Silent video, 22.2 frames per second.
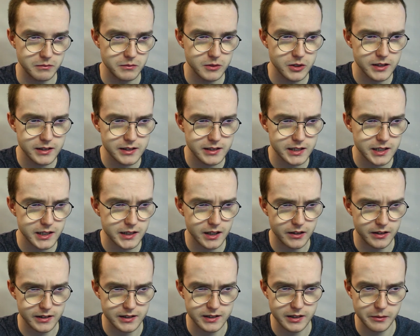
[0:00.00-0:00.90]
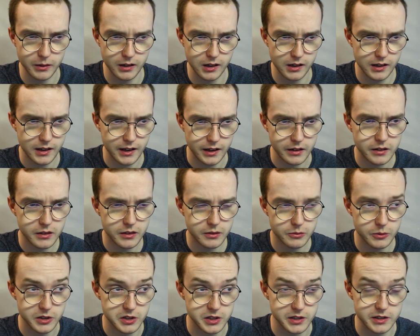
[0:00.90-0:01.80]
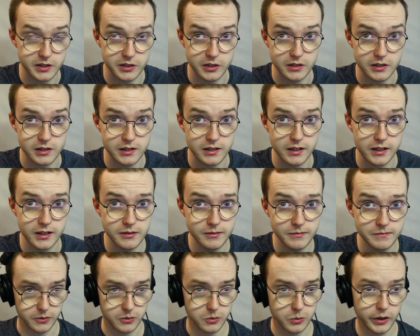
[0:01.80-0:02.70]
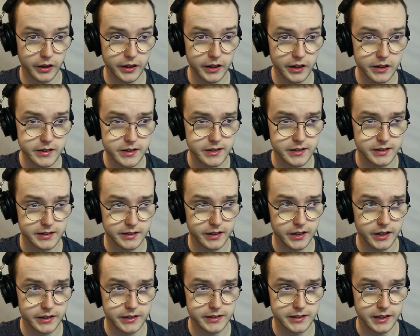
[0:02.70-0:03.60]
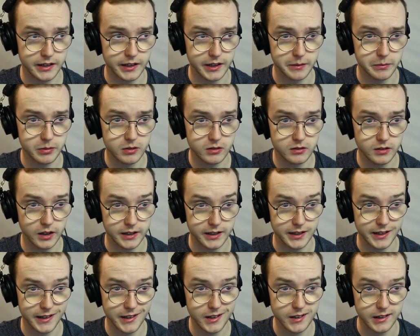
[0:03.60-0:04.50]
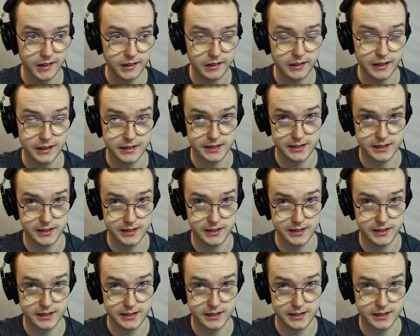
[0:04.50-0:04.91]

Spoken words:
you can see they're a similar length, which is a good sign. When I go to the start of this clip, I can hear and